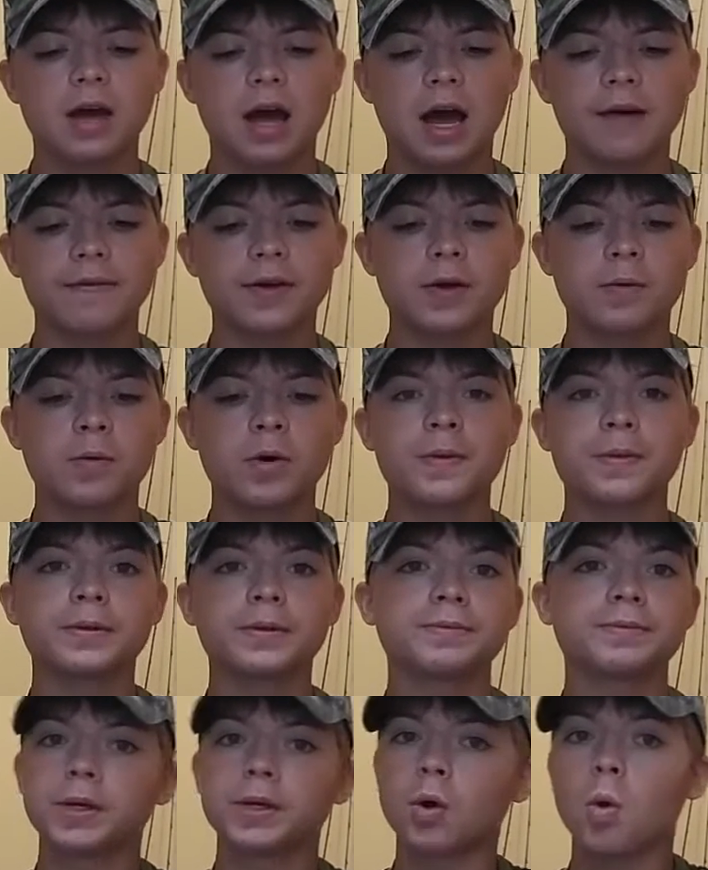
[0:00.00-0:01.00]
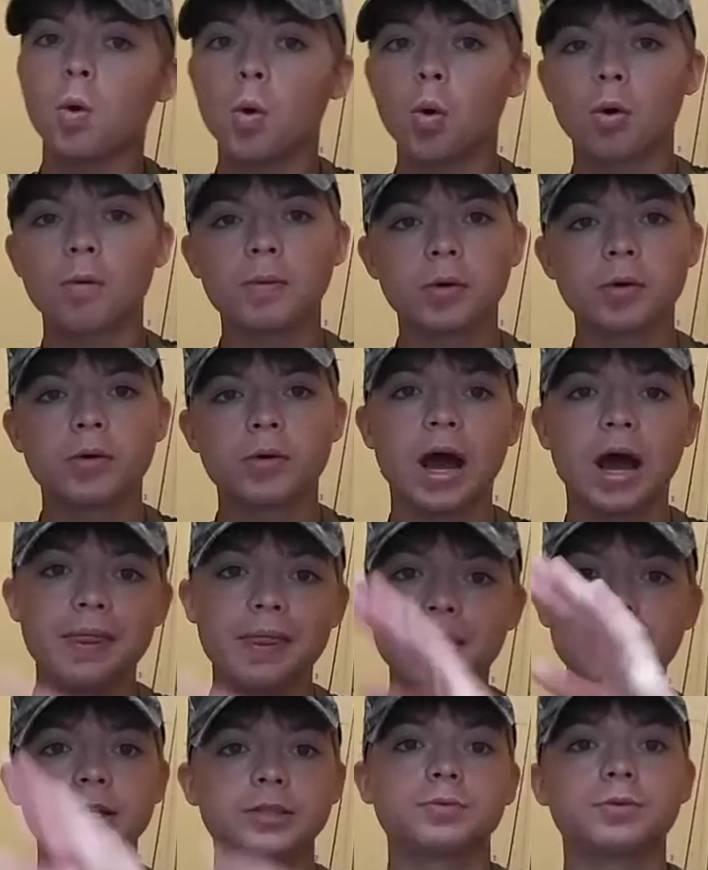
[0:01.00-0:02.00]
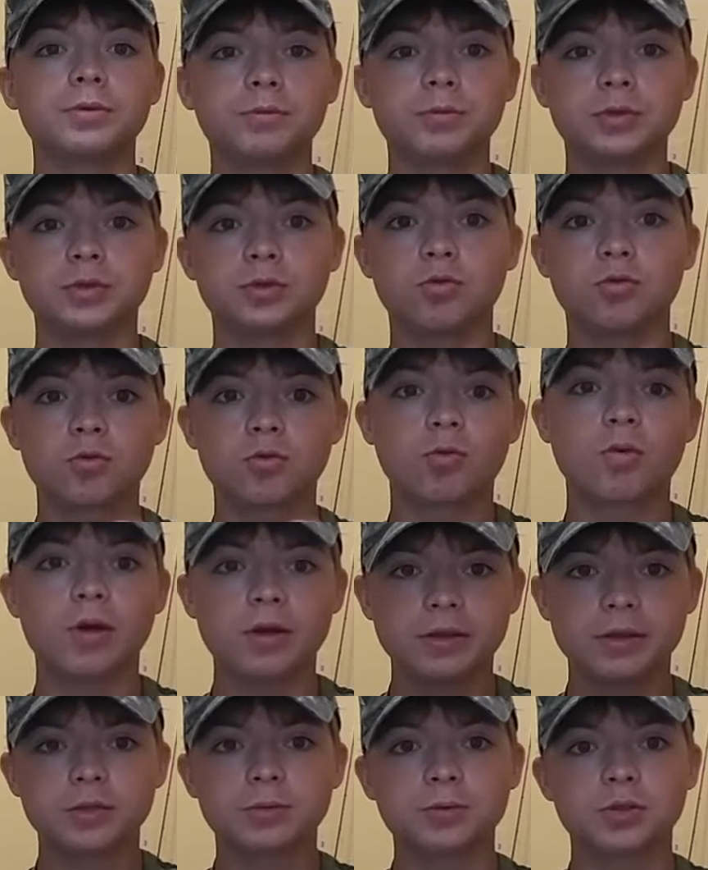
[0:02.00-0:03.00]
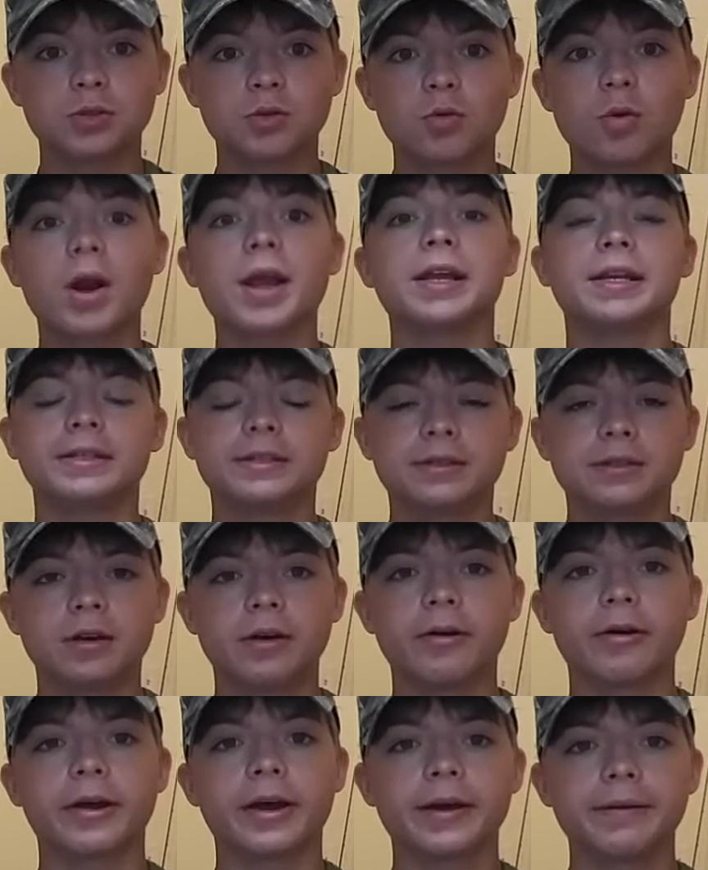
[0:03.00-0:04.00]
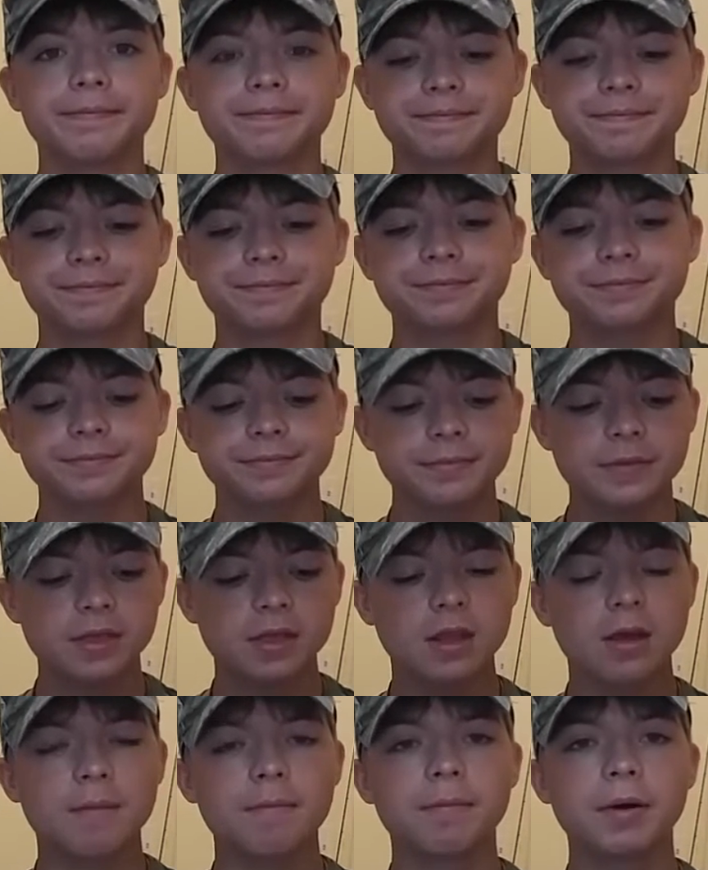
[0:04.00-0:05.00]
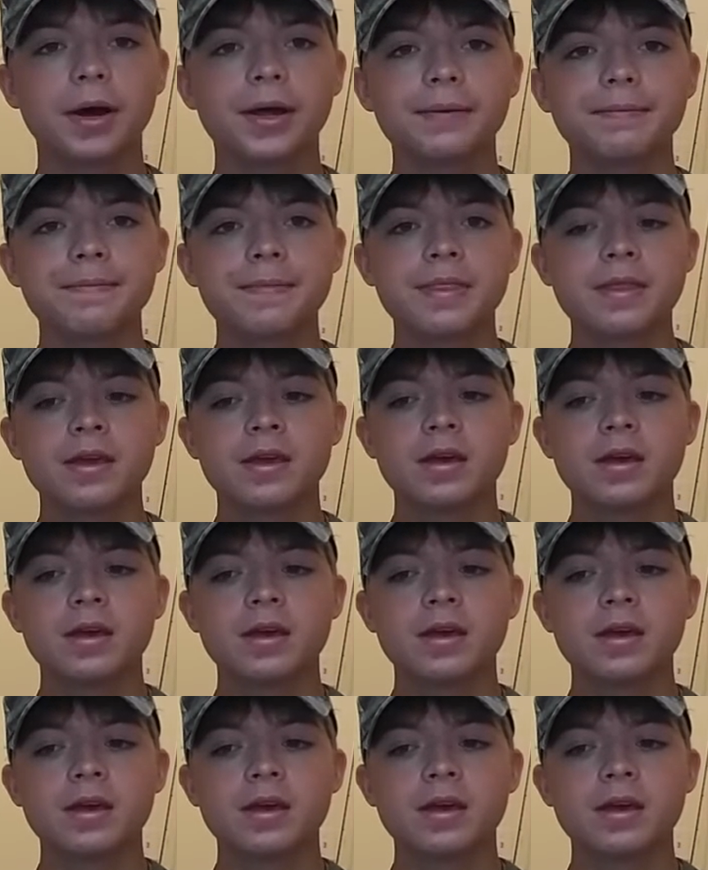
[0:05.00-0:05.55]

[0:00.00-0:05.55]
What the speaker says: I've had one that's been horrible, and this one's great, okay? But